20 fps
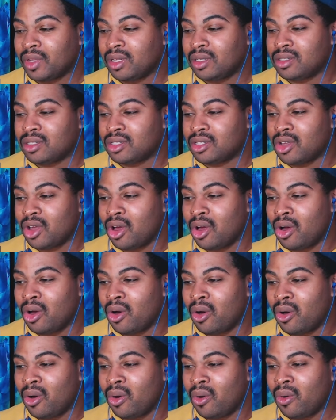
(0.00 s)

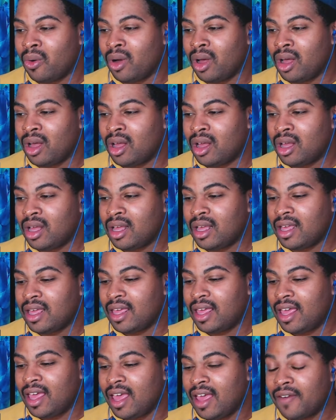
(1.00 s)
So
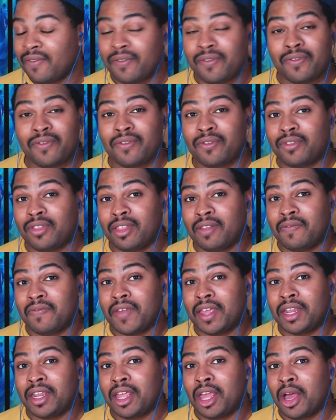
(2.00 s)
if the
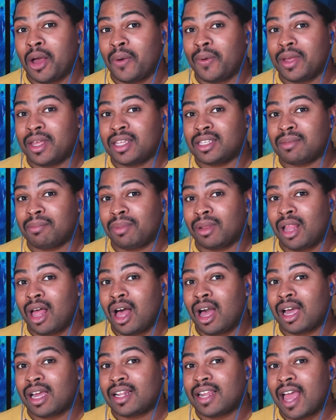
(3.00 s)
video is
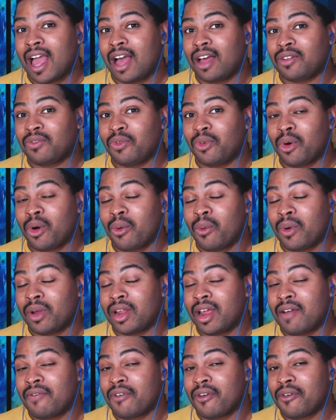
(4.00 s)
blocked out for
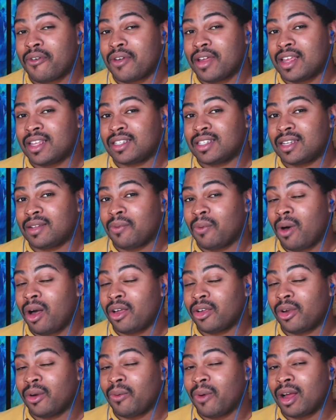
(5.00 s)
whatever reason
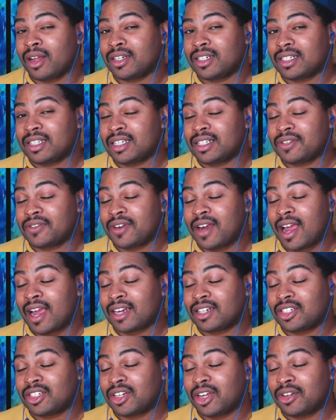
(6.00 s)
while you're watching this
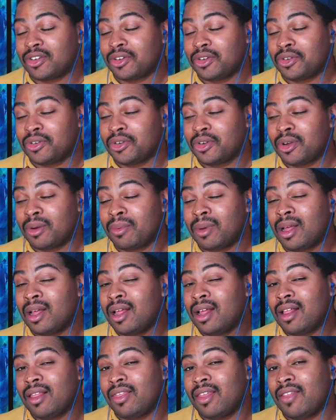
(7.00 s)
reaction on YouTube,
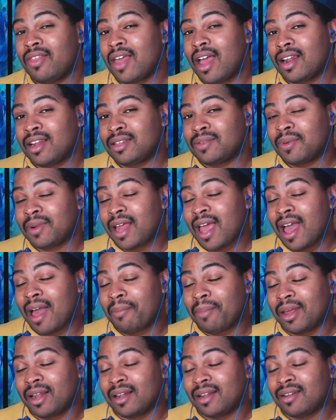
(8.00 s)
then that is what
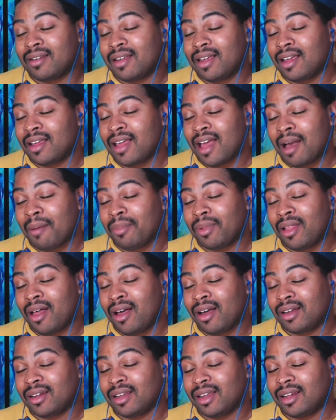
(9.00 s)
happened. It got
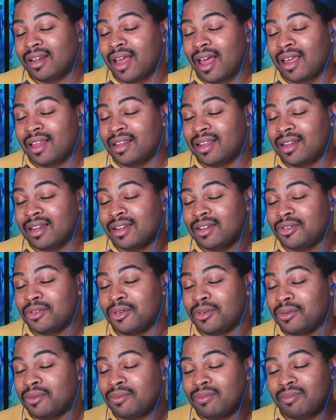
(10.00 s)
blocked and I needed
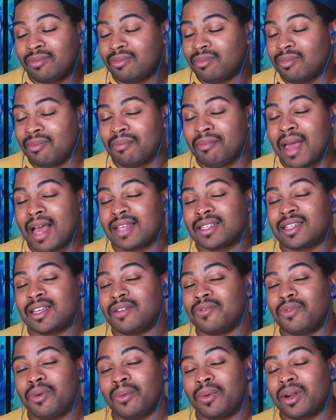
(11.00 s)
to mask it
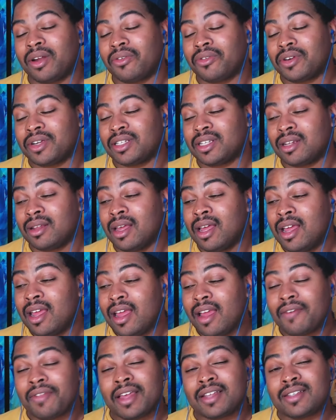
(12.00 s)
for whatever reason.
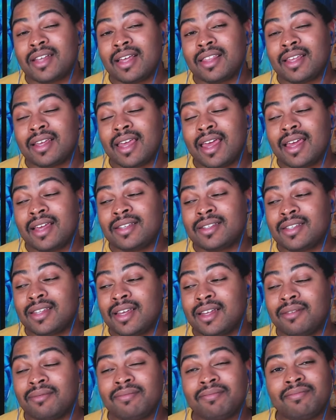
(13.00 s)
If that's not the case,
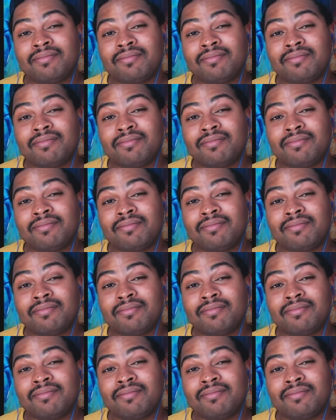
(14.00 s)
then